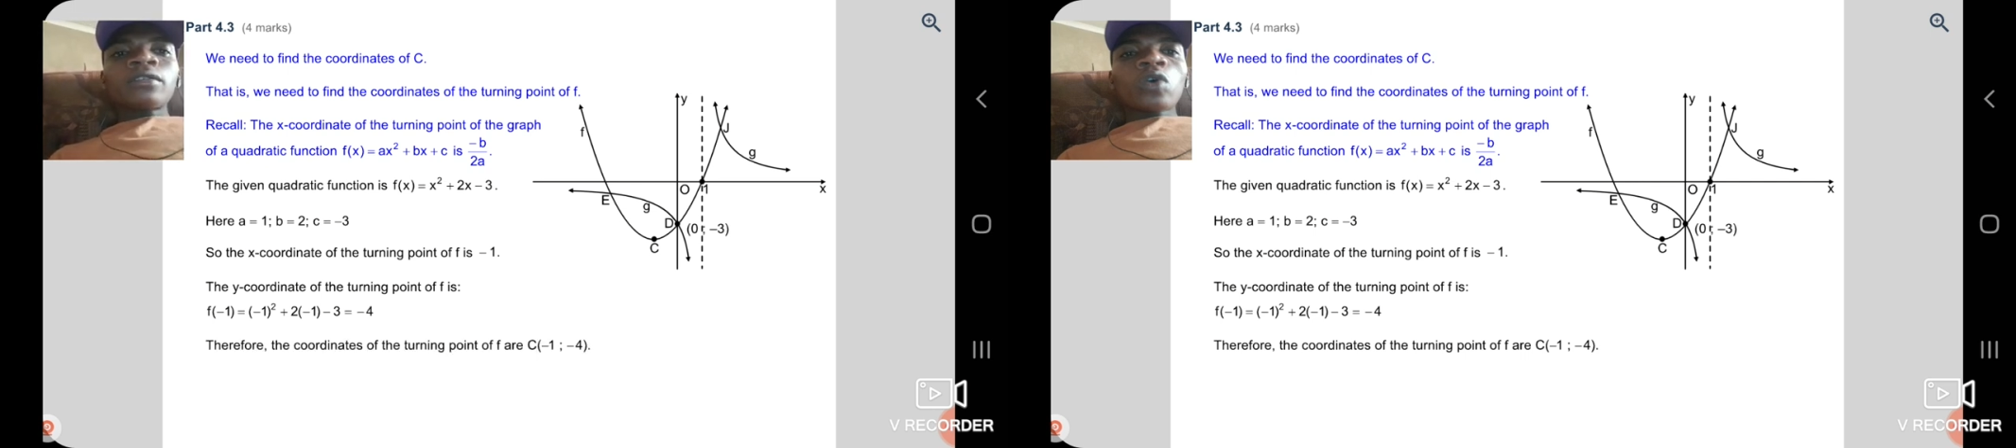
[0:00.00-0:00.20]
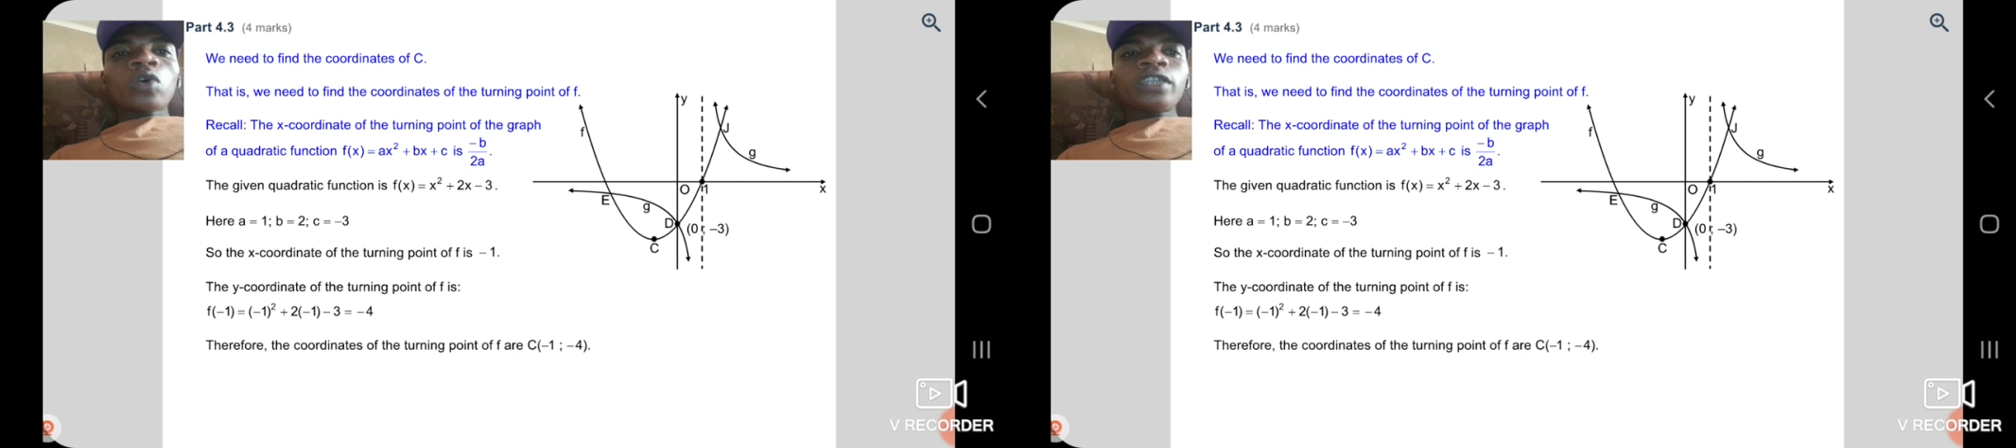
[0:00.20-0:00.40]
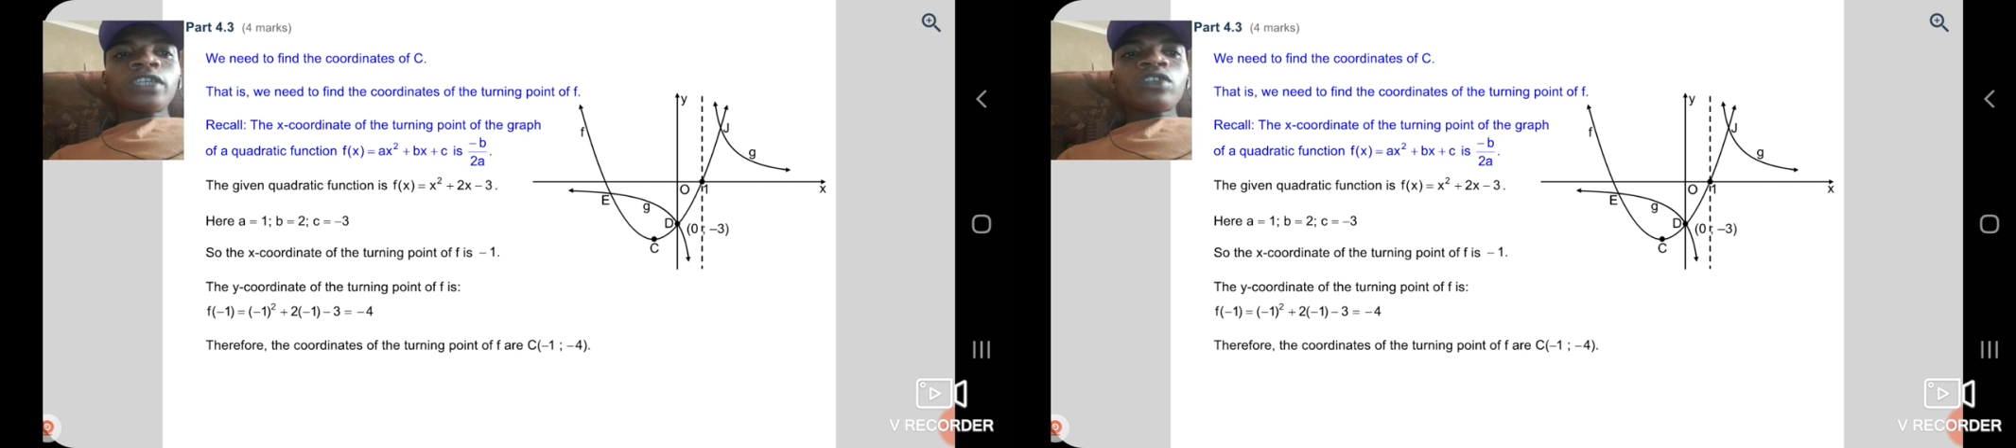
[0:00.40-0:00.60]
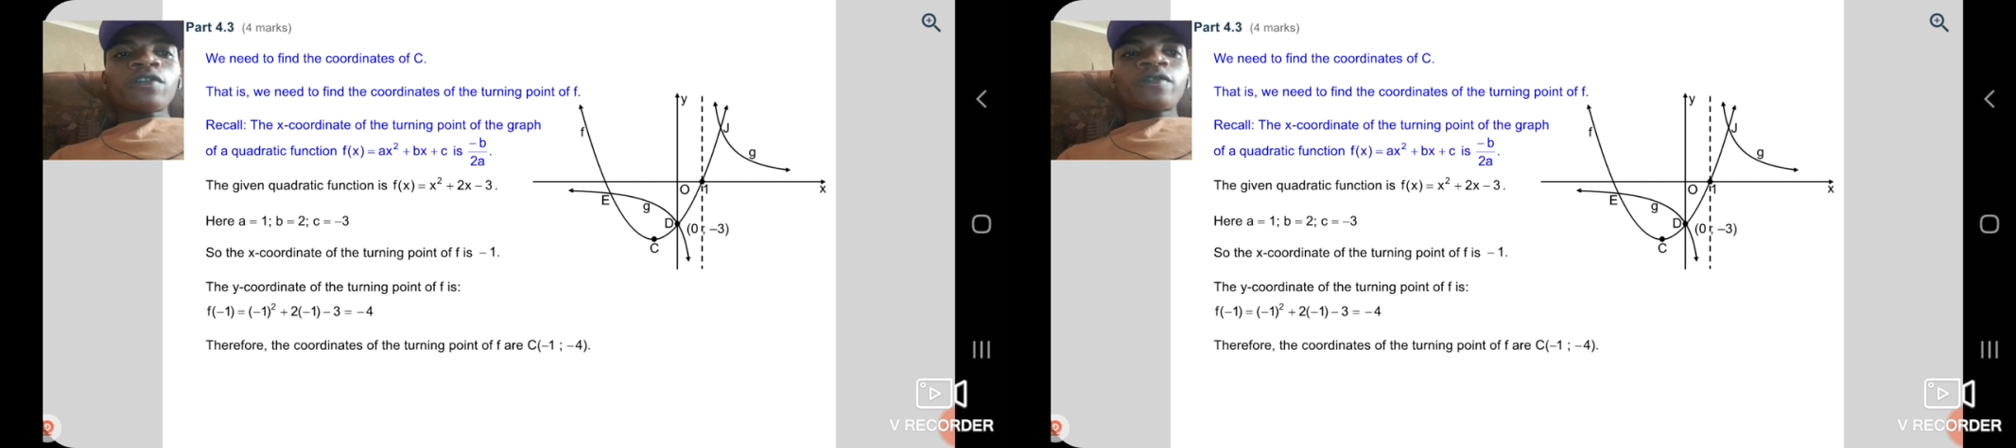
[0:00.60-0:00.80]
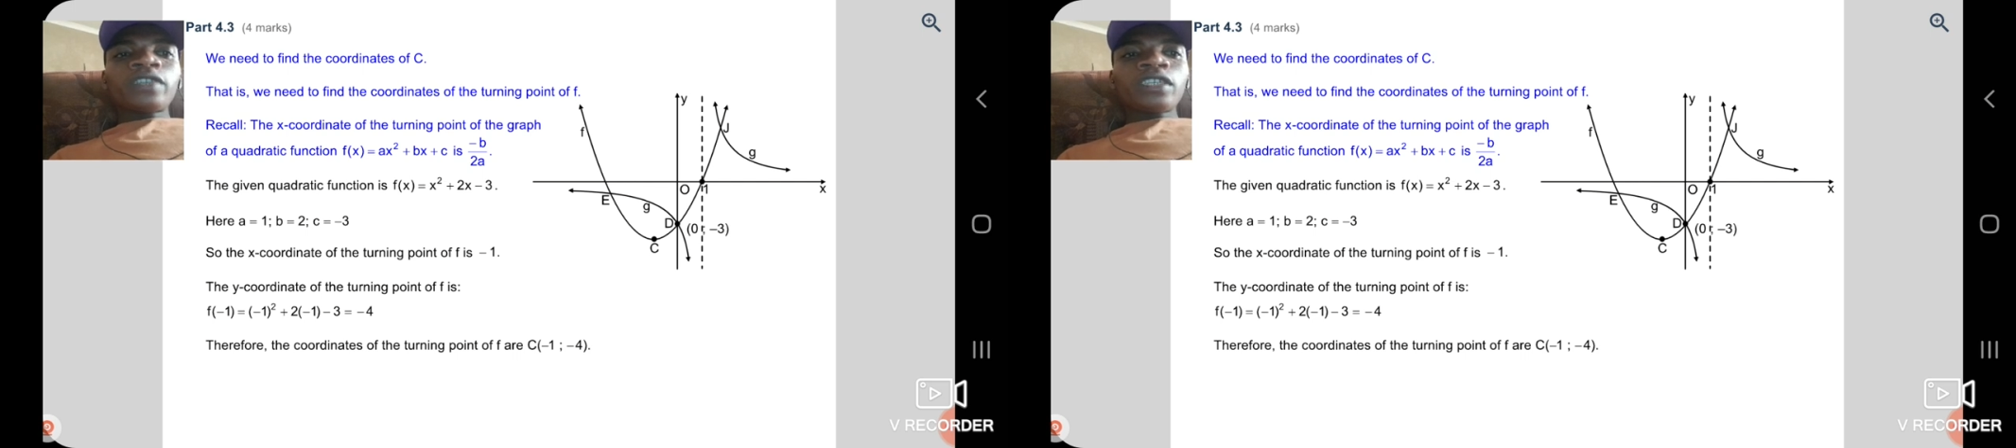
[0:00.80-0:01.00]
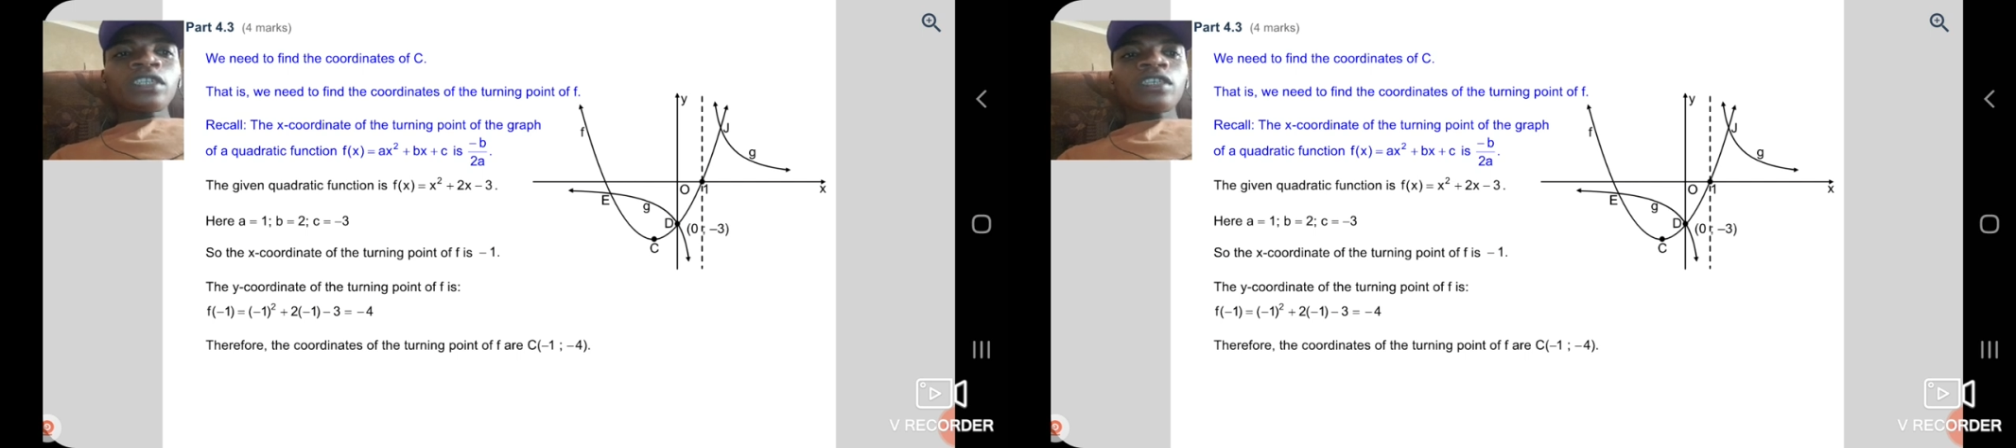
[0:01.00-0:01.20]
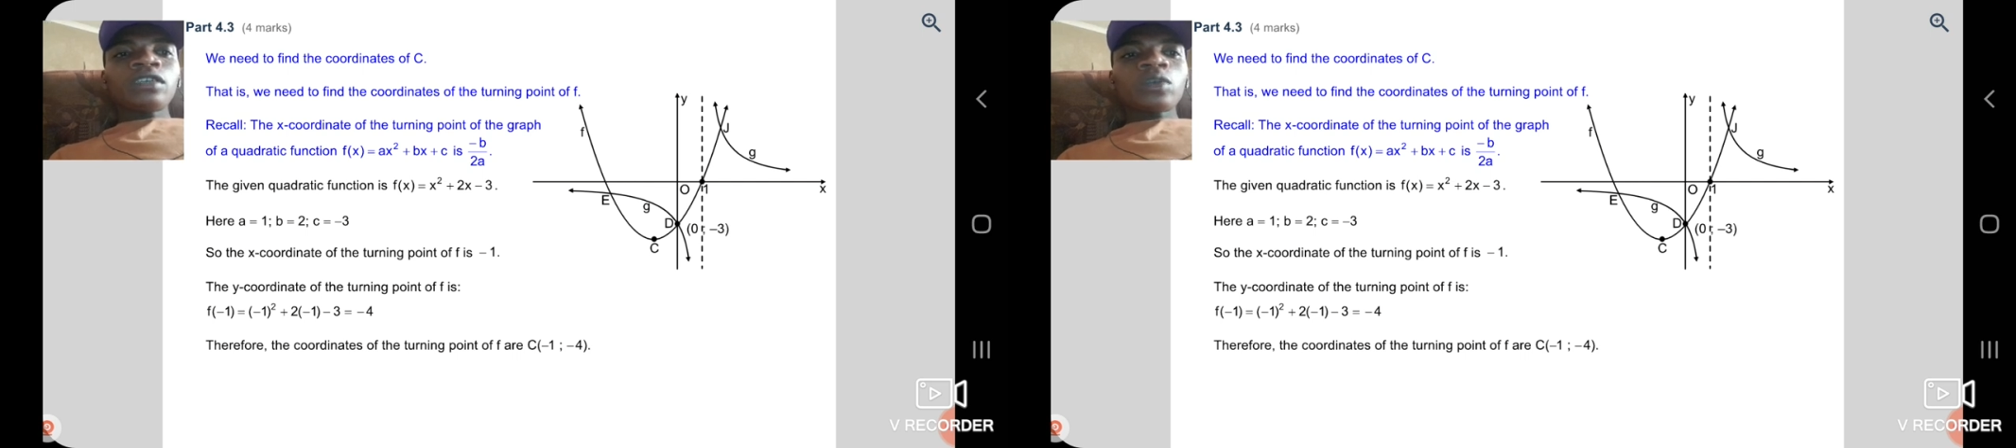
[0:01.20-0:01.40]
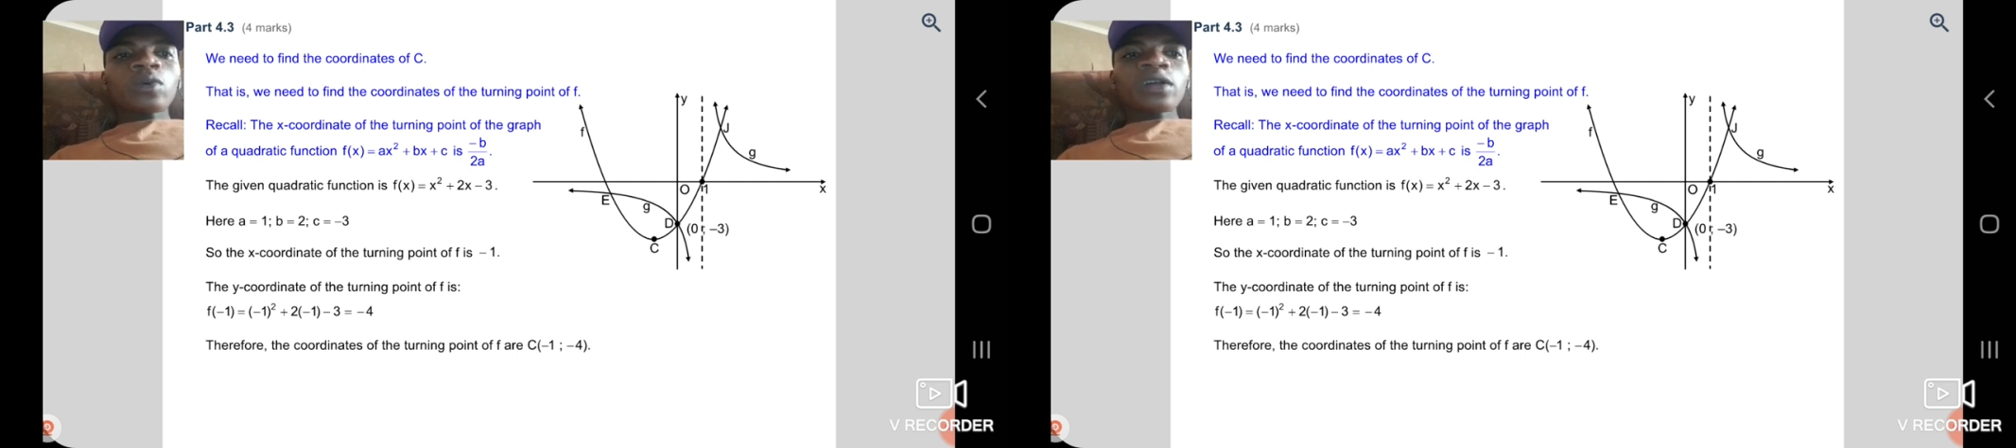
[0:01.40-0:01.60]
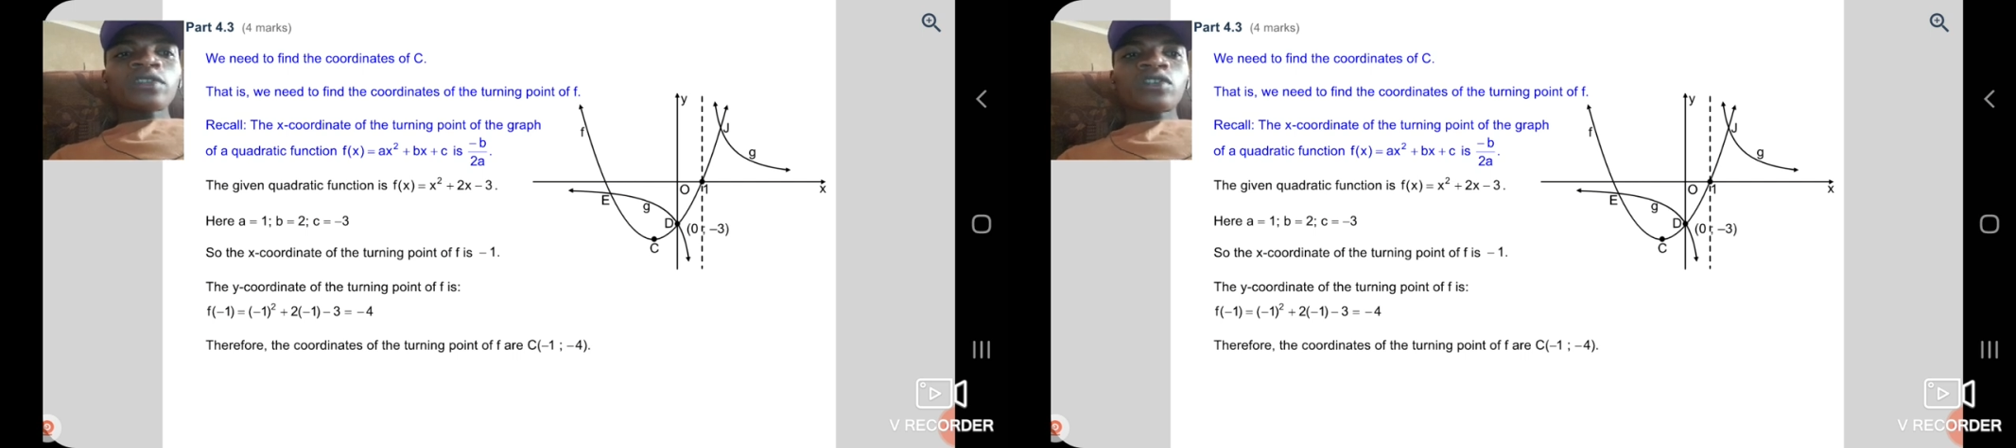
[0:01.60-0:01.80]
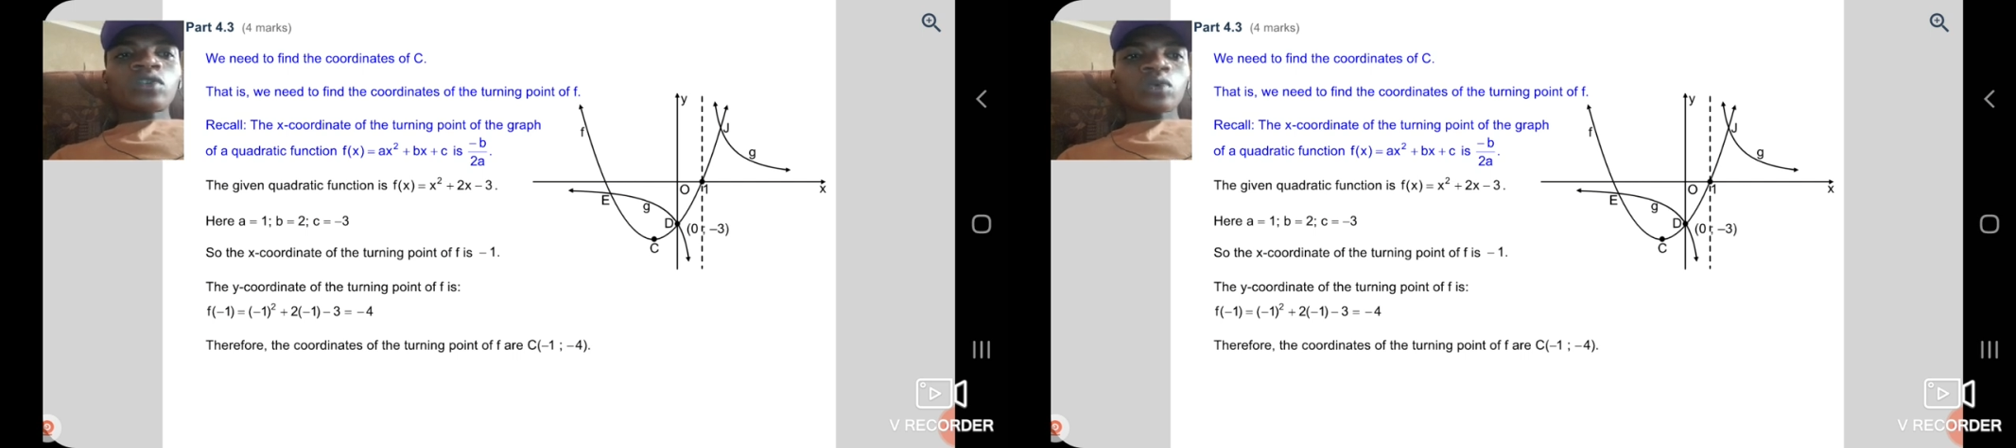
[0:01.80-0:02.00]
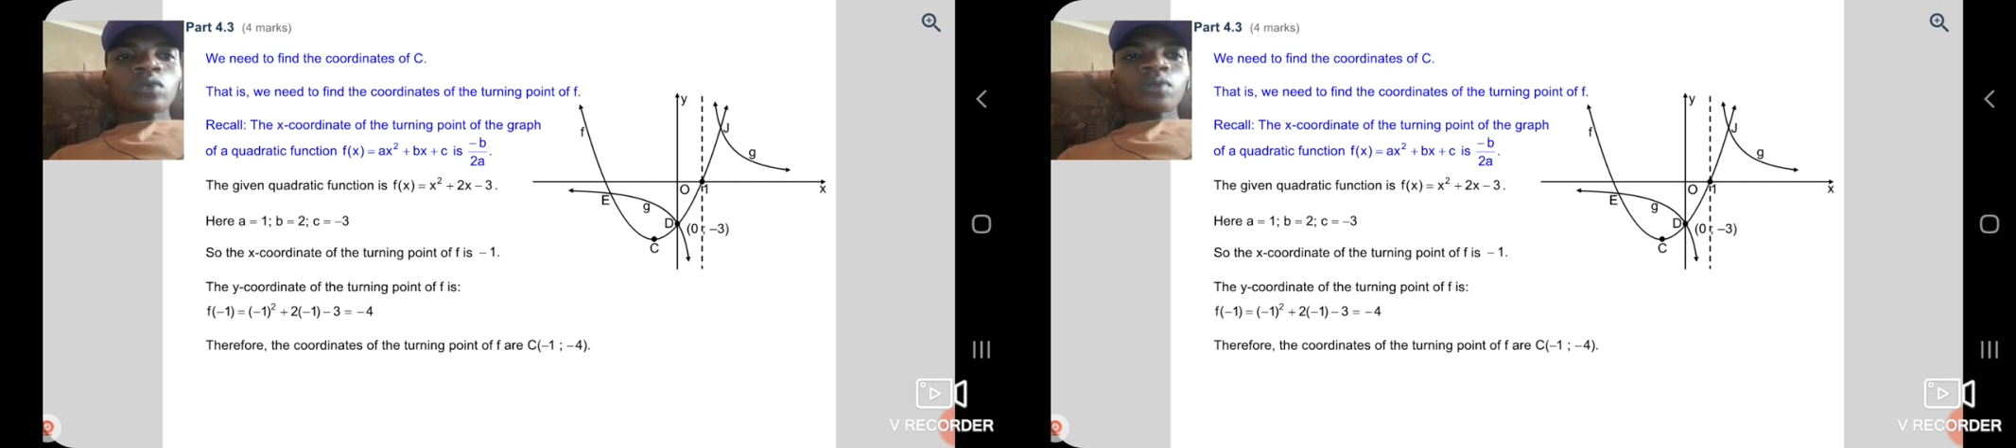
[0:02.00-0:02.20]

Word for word: coordinate of t equals to